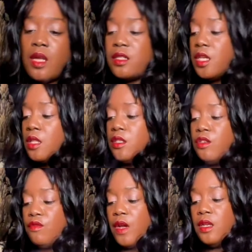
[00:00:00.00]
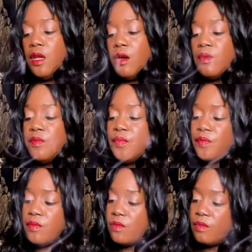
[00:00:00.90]
not telling you right now.
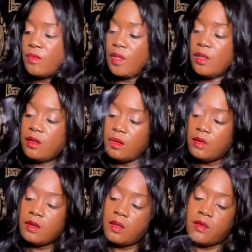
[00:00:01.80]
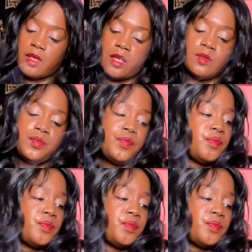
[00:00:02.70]
Okay,